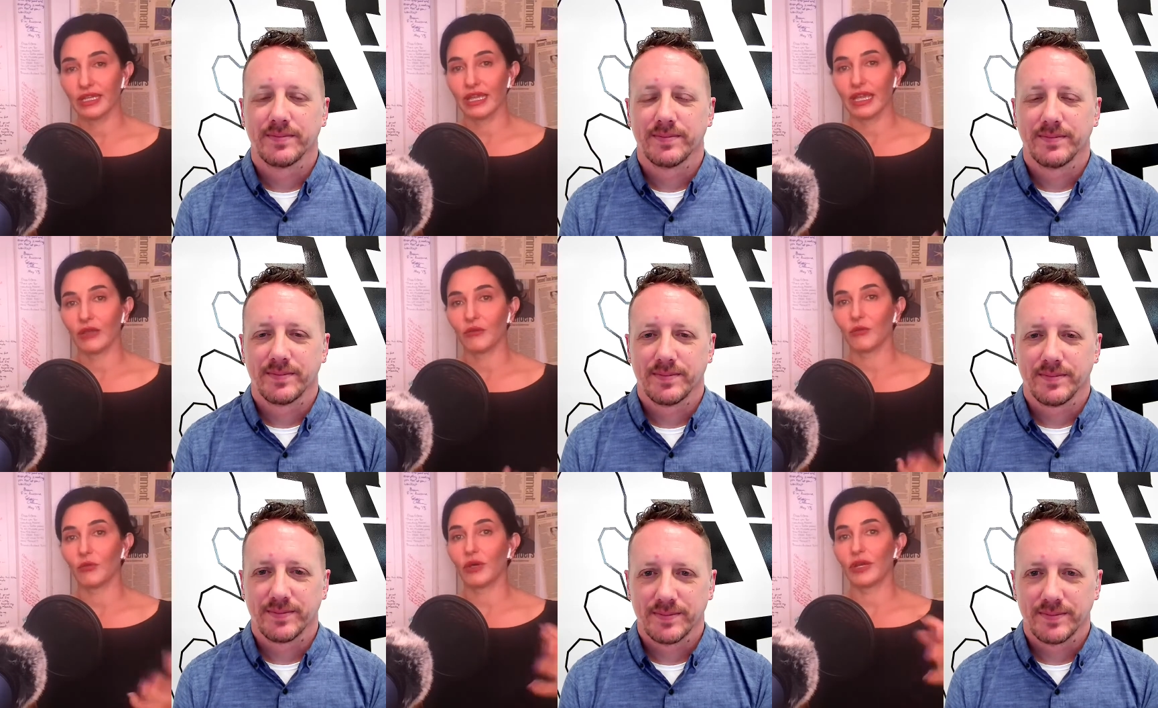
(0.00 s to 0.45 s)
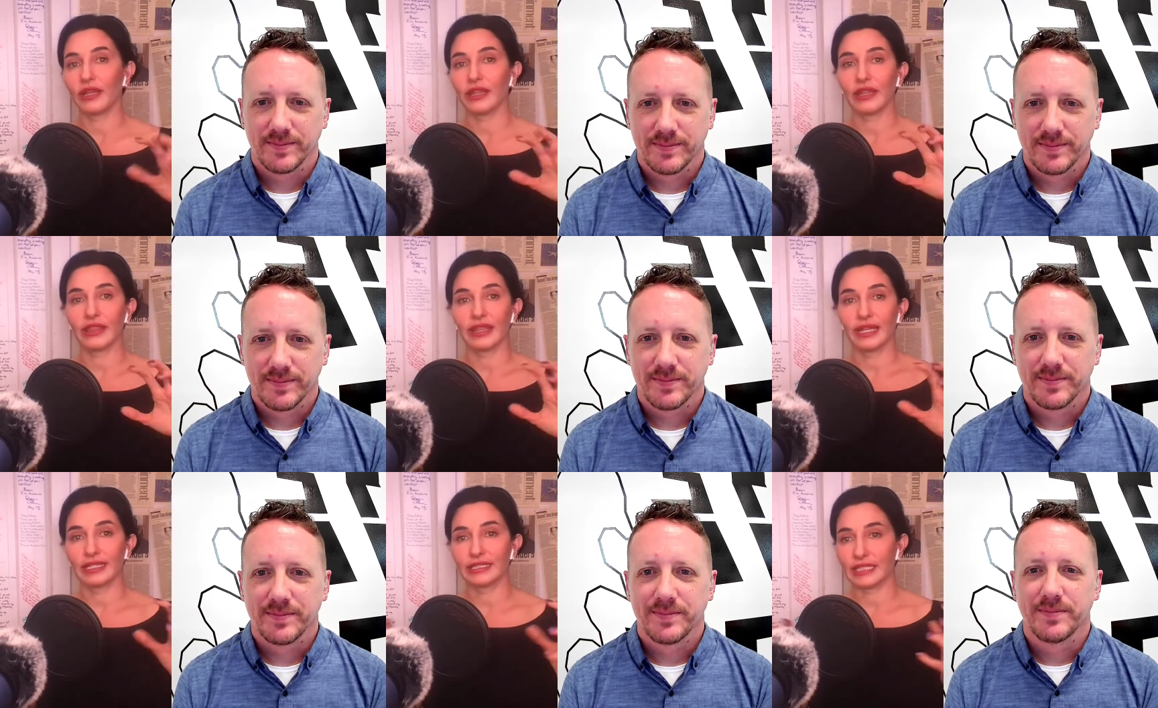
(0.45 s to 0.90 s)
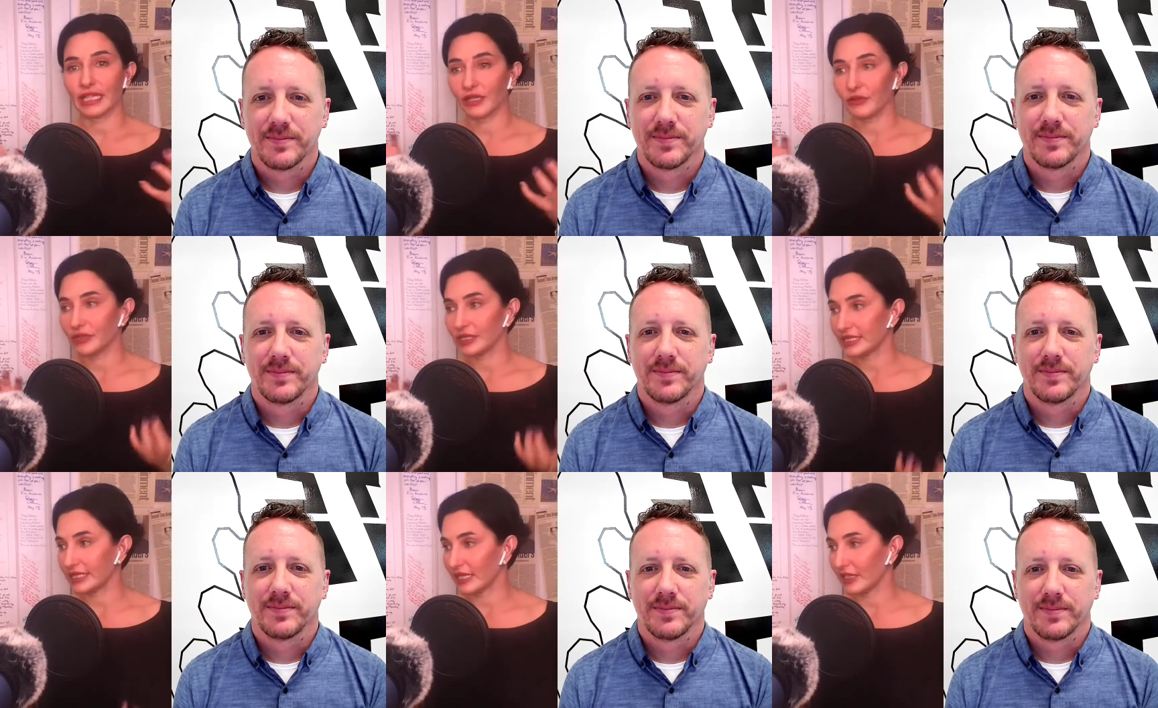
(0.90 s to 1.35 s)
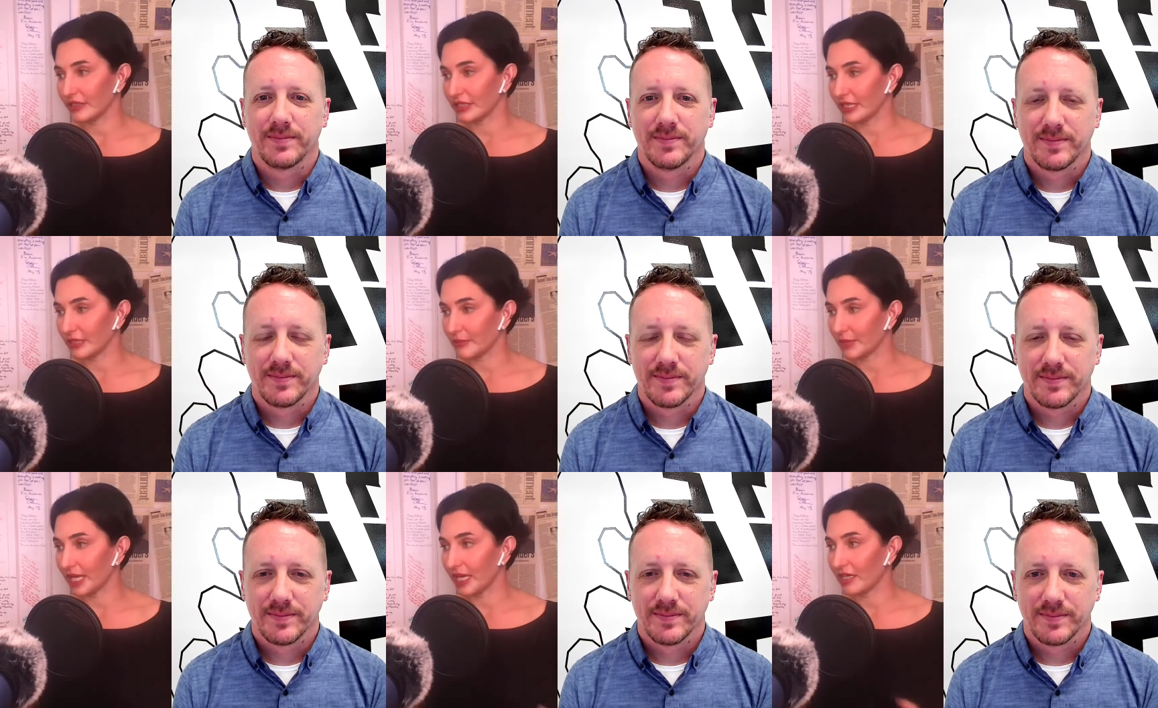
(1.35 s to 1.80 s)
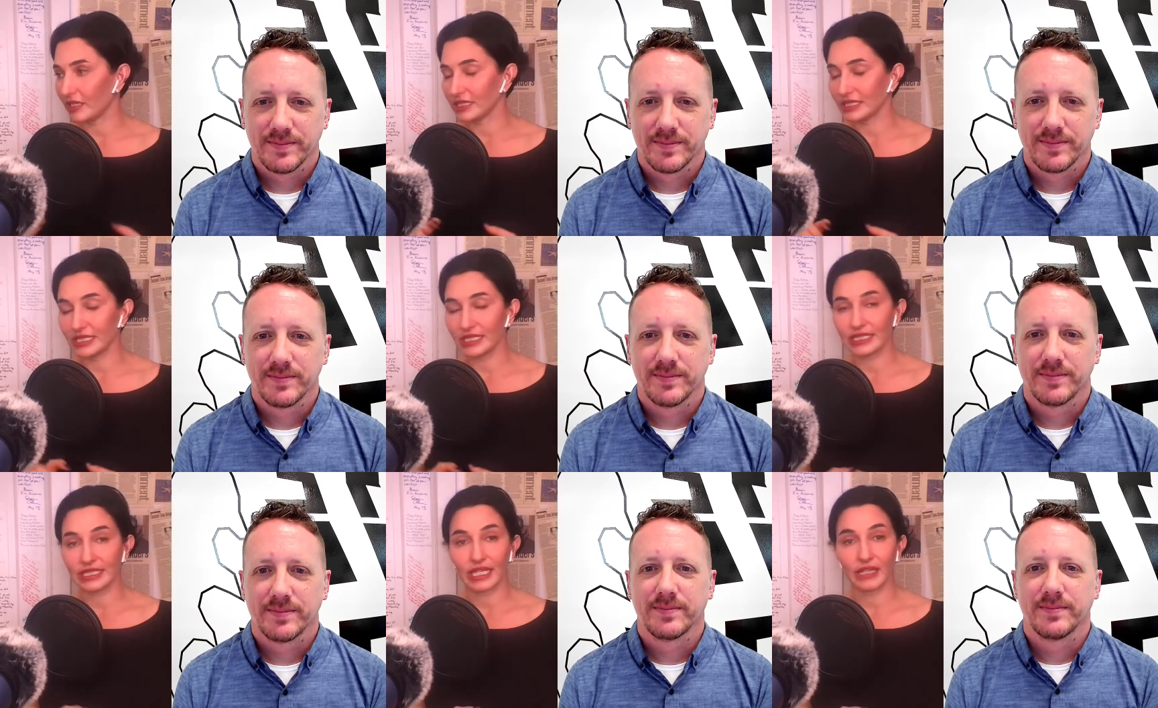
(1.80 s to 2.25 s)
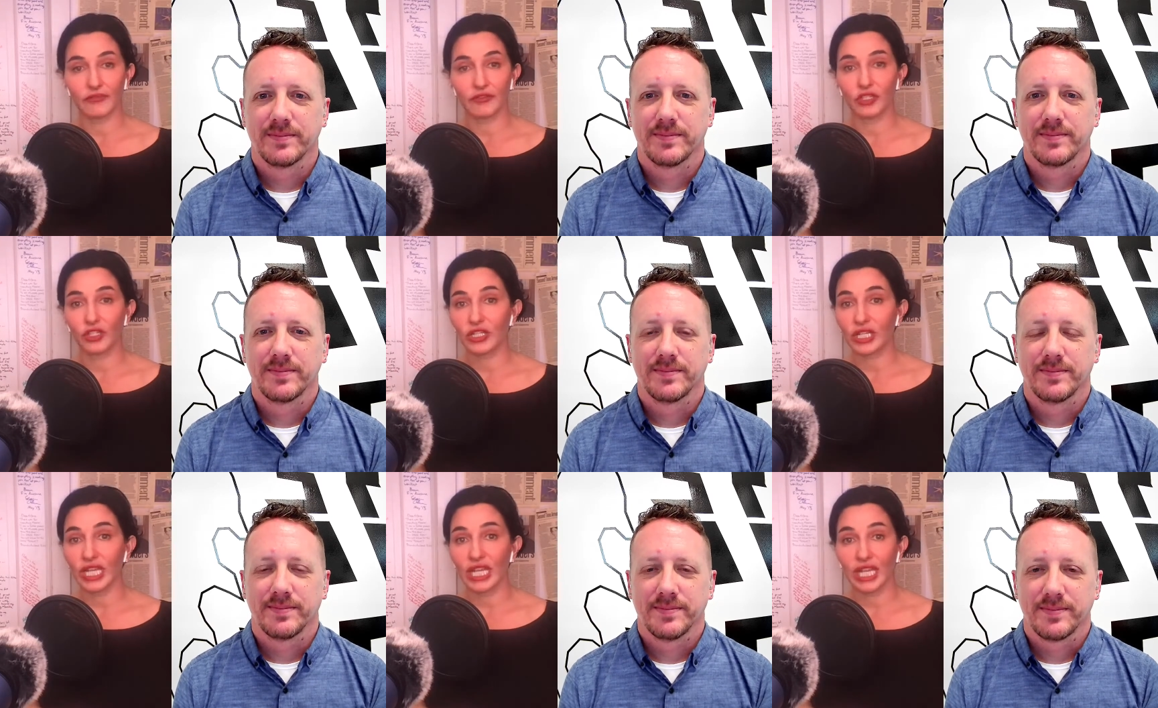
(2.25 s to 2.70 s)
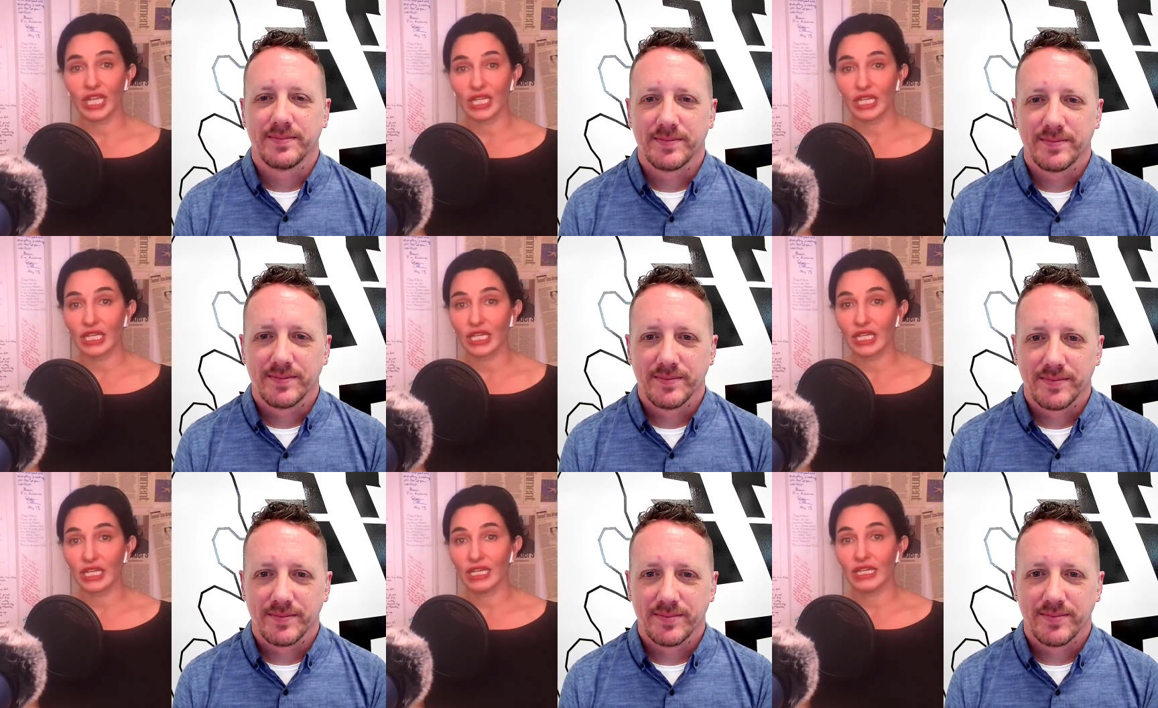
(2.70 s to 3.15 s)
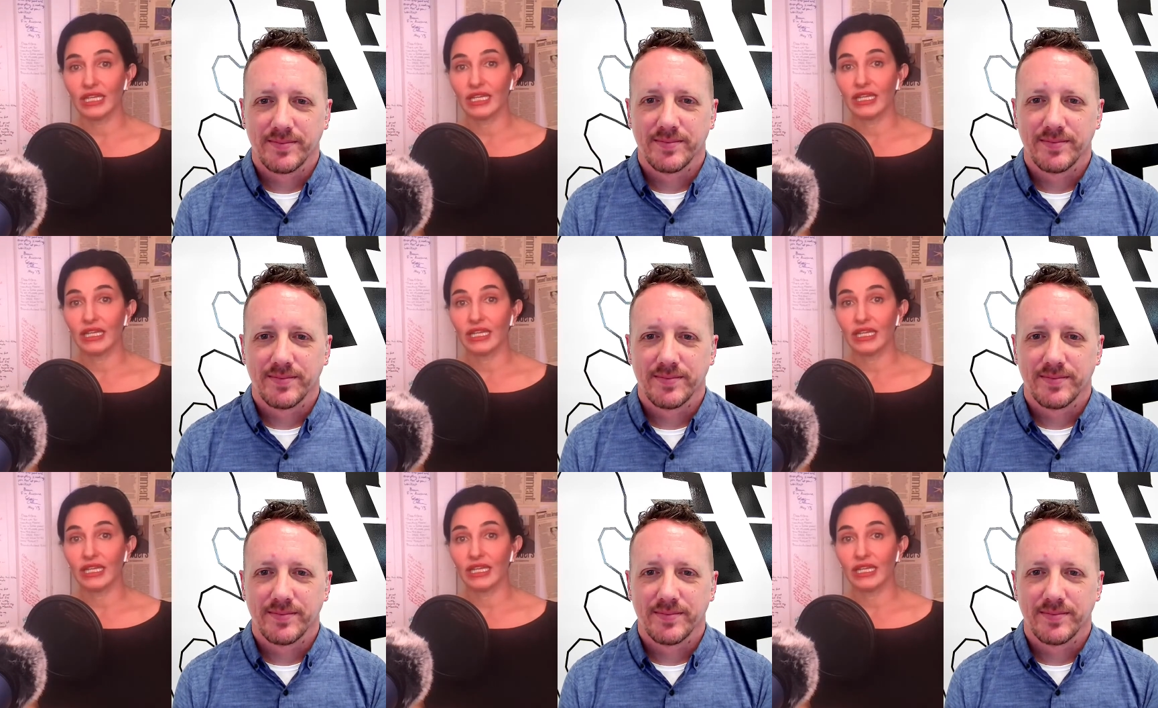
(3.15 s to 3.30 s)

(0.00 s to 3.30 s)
Speaker 1: And one of the things I always tell young parents is if your kid